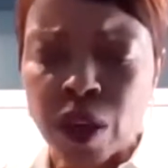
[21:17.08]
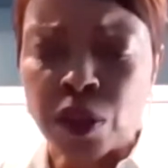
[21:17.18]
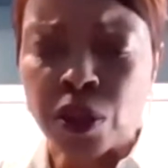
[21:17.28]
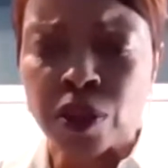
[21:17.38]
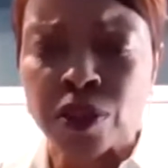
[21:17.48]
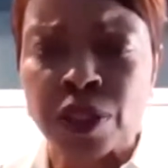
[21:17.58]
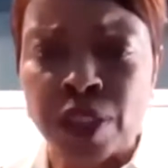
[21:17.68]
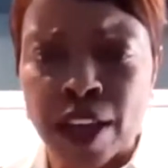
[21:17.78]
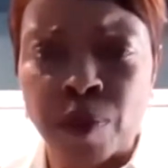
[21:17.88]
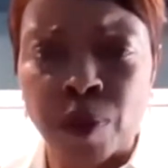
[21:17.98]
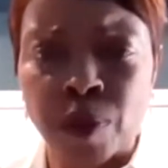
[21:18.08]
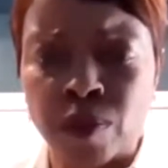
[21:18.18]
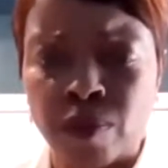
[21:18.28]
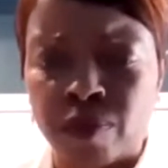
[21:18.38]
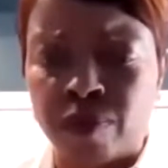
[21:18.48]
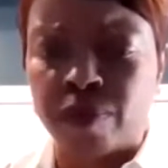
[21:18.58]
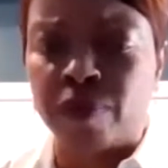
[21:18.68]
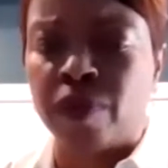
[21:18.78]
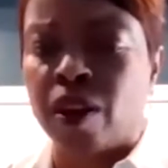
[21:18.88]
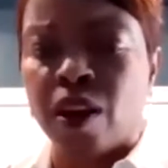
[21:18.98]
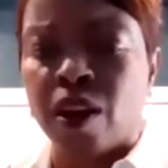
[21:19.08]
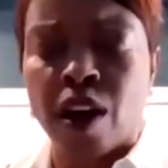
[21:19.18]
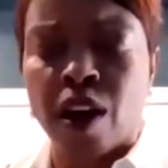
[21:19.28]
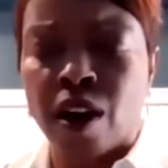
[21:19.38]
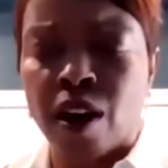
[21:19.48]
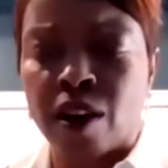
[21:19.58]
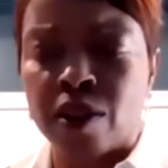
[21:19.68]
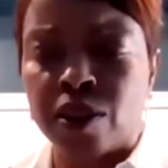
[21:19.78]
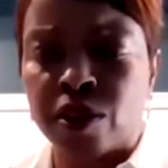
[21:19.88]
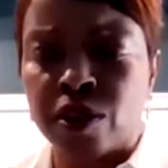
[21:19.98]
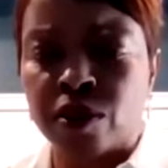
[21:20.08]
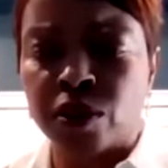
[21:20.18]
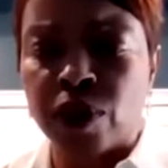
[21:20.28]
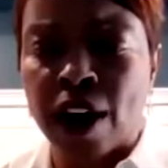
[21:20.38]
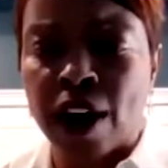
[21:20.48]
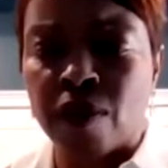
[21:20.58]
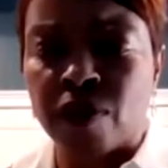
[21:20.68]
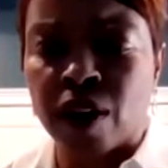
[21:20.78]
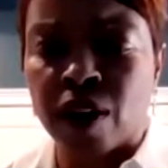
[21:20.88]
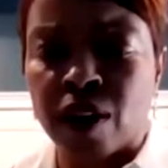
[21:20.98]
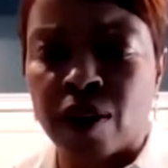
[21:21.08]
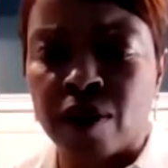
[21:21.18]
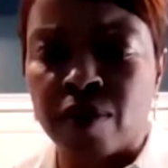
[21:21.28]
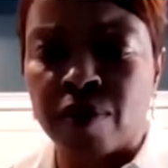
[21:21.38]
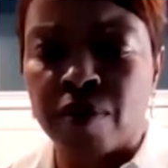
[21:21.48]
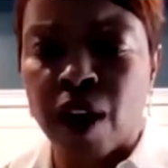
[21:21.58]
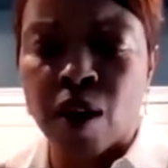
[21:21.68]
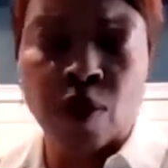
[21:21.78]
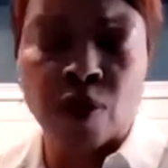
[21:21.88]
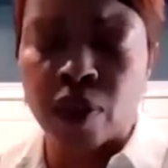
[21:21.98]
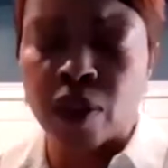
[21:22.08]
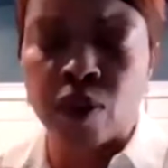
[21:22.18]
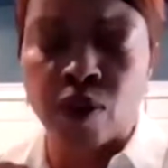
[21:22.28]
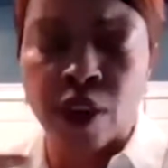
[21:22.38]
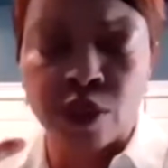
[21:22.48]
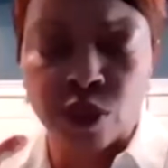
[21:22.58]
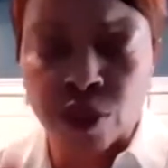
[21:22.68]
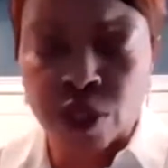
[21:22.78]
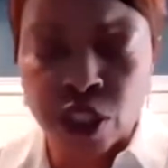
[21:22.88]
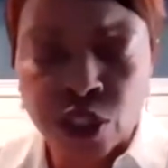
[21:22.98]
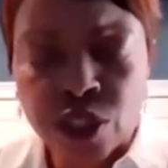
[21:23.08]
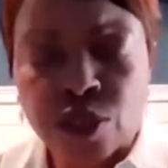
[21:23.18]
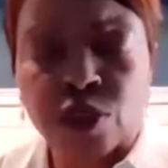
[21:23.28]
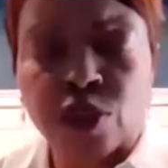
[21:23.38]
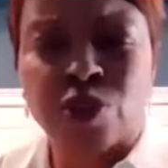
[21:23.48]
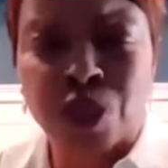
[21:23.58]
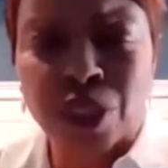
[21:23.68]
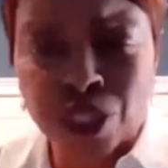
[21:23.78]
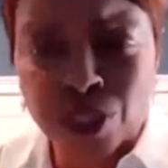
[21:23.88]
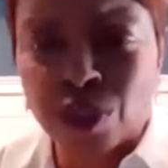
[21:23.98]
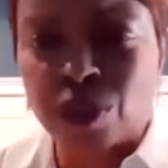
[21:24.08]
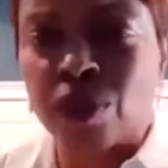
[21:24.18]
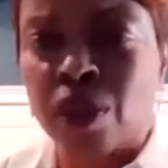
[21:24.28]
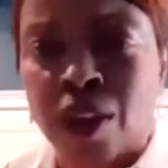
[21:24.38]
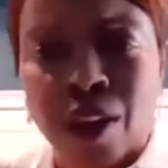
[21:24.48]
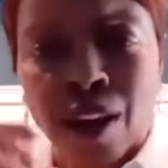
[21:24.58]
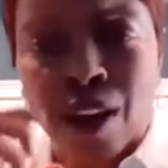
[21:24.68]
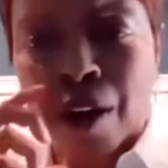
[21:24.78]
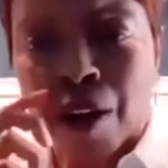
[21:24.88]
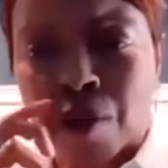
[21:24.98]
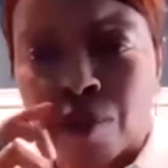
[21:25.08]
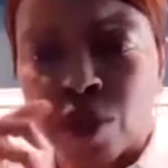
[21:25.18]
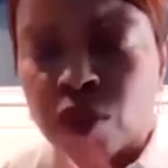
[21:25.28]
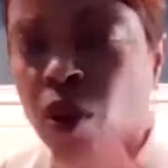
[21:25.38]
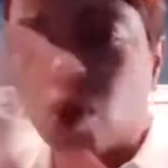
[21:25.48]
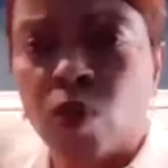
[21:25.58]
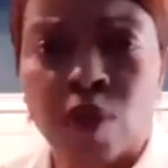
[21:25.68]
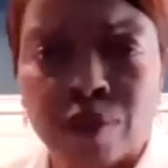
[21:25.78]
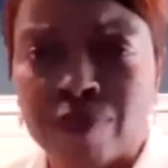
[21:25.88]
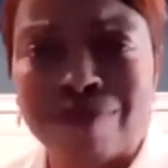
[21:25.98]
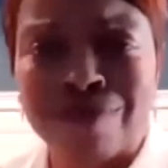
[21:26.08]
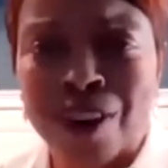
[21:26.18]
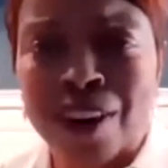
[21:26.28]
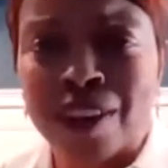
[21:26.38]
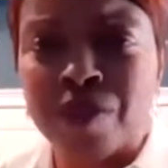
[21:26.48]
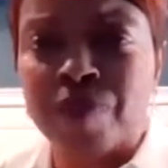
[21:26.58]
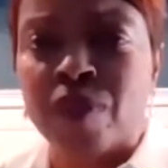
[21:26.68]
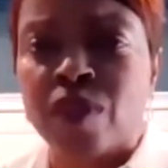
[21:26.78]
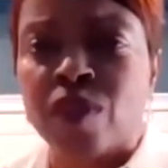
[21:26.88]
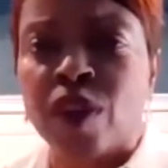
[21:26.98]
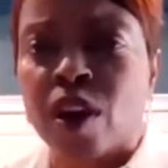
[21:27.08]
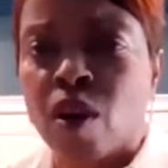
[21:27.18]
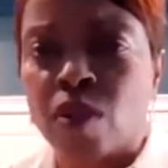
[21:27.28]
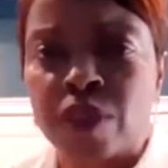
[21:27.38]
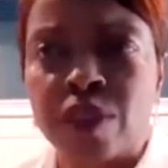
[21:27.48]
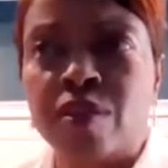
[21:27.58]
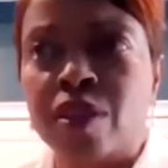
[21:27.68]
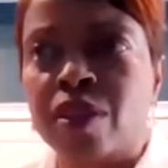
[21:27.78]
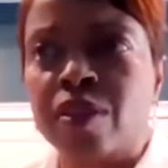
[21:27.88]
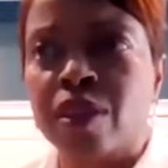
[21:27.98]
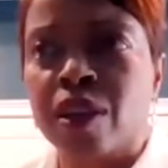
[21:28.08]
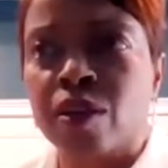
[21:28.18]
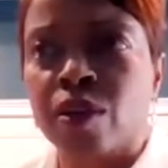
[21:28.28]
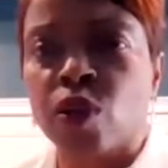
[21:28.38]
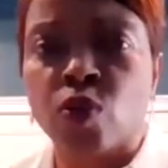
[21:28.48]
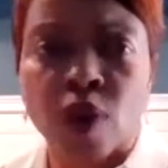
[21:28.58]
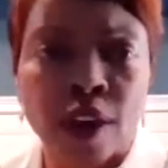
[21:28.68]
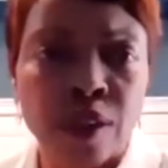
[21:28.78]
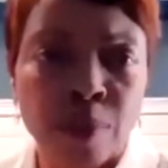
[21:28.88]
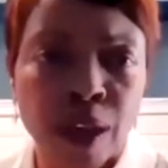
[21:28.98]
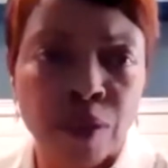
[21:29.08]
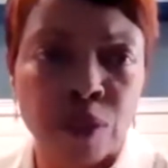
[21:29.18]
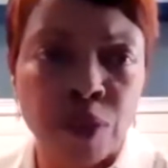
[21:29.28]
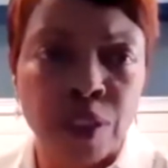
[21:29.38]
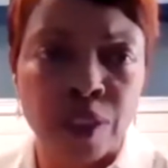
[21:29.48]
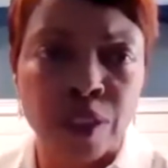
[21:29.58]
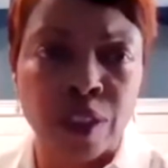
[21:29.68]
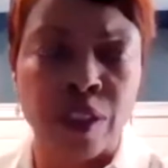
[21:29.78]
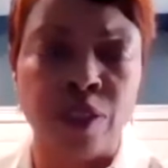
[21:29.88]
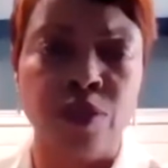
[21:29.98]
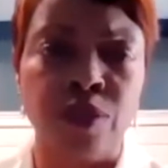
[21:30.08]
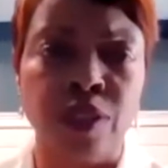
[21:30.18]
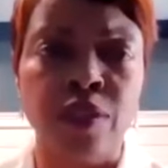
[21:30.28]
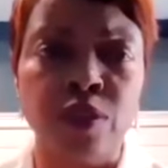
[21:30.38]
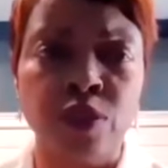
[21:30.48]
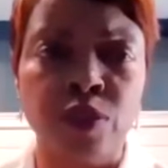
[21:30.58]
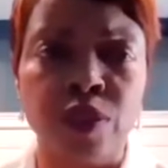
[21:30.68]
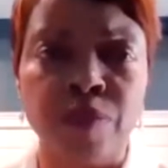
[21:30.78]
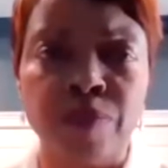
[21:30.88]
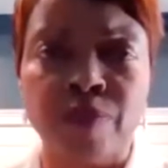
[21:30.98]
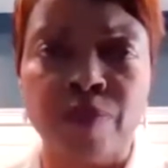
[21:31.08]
You're stable. You have, I would think, great traditions. You're a traditional stalwart, right? You got all these things that are great about the utility industry.